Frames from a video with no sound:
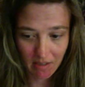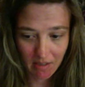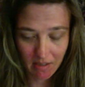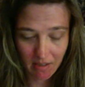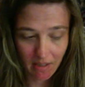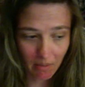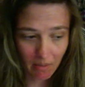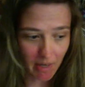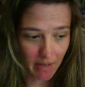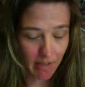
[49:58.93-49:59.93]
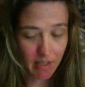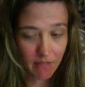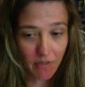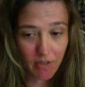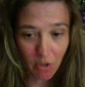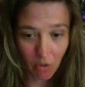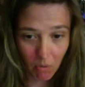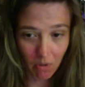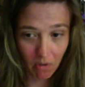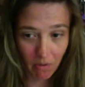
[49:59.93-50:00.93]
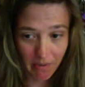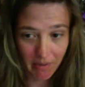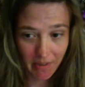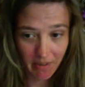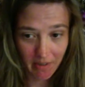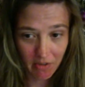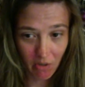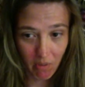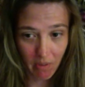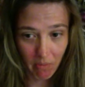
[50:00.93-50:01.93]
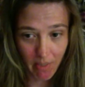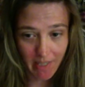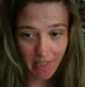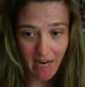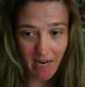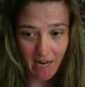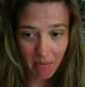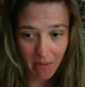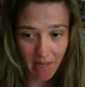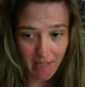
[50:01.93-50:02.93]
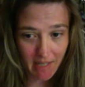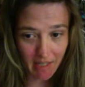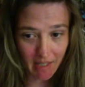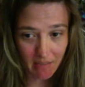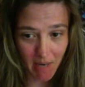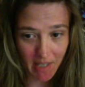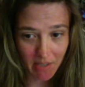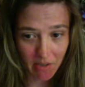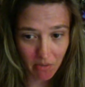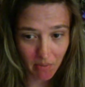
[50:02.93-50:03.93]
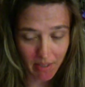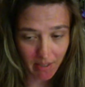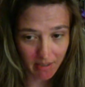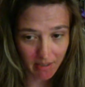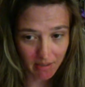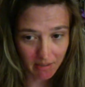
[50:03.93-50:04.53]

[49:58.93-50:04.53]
to get around in this physical world. So when we die, we're not taking this bodysuit with us.